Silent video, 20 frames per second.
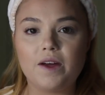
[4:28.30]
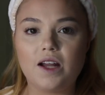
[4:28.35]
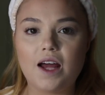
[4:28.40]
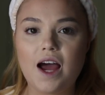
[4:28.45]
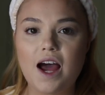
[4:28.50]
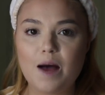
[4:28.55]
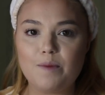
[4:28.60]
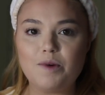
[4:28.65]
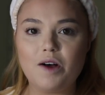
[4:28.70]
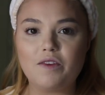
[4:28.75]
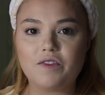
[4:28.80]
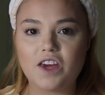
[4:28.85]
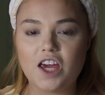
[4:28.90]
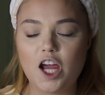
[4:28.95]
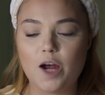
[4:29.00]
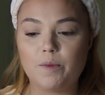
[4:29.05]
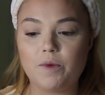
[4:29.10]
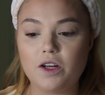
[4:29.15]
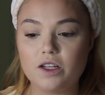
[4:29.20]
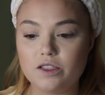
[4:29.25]
gonna hop off
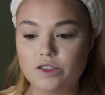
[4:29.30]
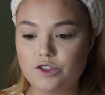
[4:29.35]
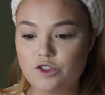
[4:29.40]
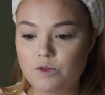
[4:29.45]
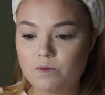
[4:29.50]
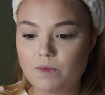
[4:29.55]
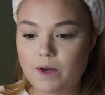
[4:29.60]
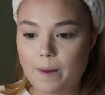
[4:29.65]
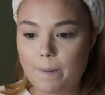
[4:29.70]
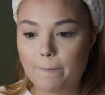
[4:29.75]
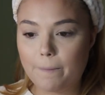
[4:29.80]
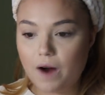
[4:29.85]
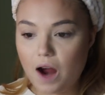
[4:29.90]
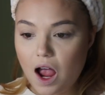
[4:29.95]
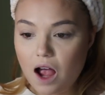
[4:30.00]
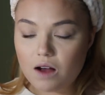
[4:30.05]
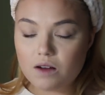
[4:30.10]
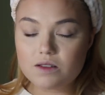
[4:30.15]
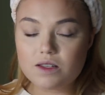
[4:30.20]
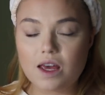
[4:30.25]
camera, do my
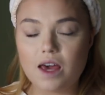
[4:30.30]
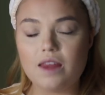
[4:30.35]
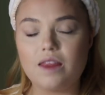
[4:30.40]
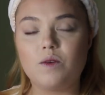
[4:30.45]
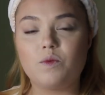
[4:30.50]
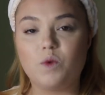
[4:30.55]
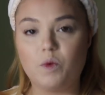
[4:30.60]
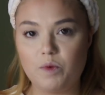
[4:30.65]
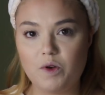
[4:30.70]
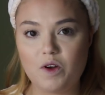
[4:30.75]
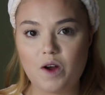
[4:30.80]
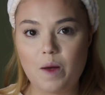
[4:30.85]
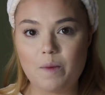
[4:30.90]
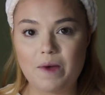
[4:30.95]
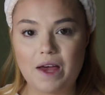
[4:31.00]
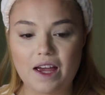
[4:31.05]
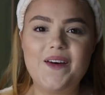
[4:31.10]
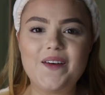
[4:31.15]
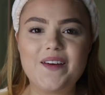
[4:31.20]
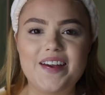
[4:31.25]
brows, and then we'll be right
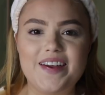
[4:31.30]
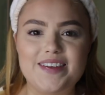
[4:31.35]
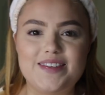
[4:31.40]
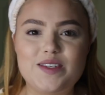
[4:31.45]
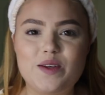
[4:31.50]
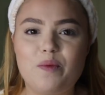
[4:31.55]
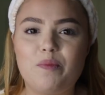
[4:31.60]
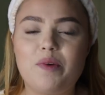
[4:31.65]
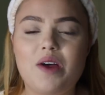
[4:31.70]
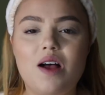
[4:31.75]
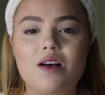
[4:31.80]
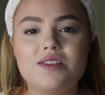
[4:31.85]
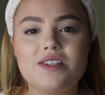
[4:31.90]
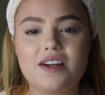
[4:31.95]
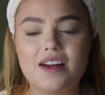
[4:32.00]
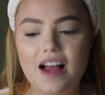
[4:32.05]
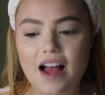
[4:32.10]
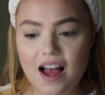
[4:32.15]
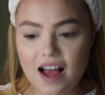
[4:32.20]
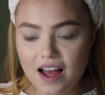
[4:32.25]
back. Okay, so brows
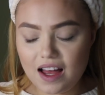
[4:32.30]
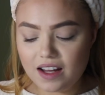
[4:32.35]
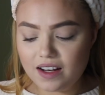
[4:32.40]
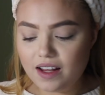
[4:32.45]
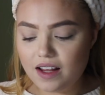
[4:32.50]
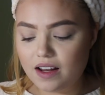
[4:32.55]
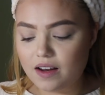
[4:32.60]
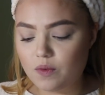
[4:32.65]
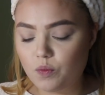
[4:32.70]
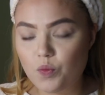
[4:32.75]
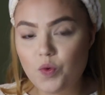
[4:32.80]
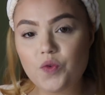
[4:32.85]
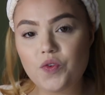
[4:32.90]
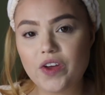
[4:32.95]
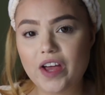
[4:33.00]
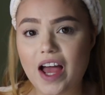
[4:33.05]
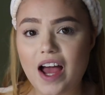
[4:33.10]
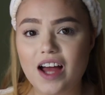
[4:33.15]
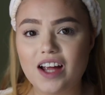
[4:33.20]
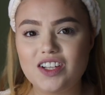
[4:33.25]
are on,
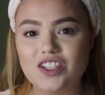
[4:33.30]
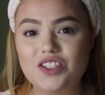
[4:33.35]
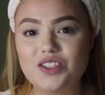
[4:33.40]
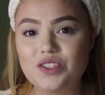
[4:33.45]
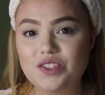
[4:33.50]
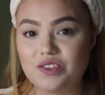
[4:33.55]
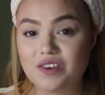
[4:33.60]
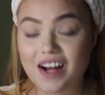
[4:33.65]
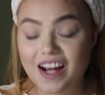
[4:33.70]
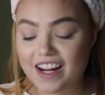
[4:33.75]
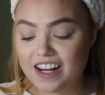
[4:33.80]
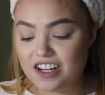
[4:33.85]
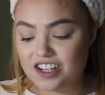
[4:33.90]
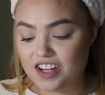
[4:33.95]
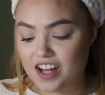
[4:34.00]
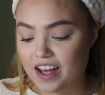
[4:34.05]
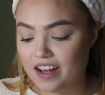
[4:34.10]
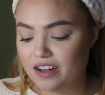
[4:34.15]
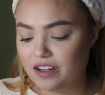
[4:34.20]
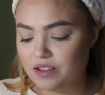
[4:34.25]
moving on to
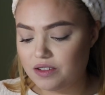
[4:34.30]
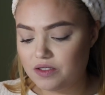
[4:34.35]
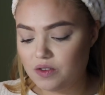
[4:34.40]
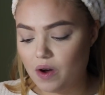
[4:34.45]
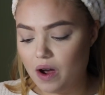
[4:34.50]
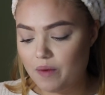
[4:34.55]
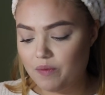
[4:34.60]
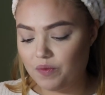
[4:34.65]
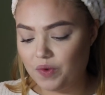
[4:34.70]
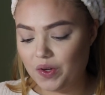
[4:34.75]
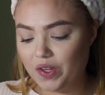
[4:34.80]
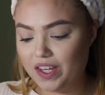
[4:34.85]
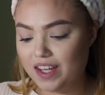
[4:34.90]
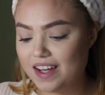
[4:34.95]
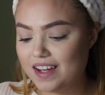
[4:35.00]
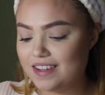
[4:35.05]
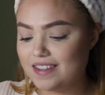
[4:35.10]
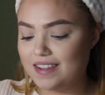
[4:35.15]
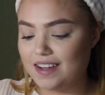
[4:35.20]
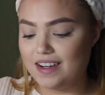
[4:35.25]
eyeshadow. So I'm really
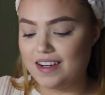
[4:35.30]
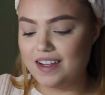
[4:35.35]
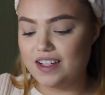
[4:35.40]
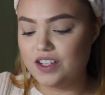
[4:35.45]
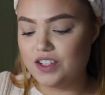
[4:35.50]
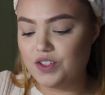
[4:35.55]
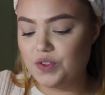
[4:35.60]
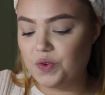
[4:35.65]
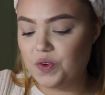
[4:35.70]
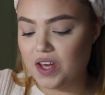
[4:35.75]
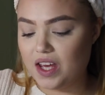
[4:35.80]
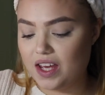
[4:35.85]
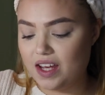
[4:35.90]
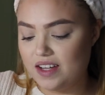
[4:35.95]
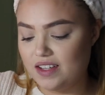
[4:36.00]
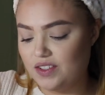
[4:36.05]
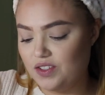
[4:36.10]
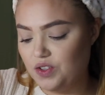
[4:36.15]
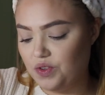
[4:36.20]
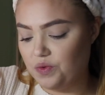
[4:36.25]
excited to get
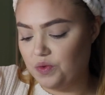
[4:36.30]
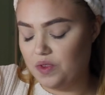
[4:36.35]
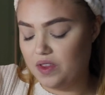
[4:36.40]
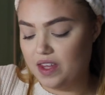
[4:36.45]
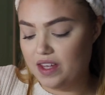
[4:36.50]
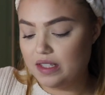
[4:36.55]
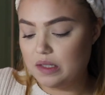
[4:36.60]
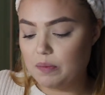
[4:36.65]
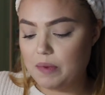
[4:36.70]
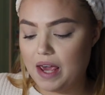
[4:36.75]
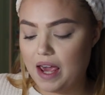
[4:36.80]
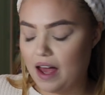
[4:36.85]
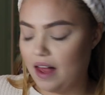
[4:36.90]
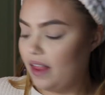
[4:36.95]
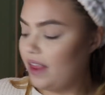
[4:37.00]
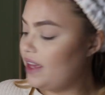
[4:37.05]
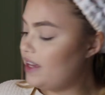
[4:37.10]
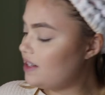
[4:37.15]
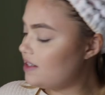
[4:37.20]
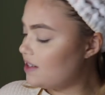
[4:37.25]
into this
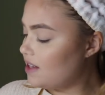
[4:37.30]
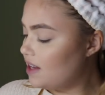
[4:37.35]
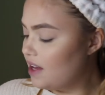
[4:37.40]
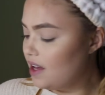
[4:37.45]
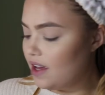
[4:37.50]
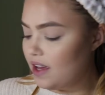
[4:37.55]
palette.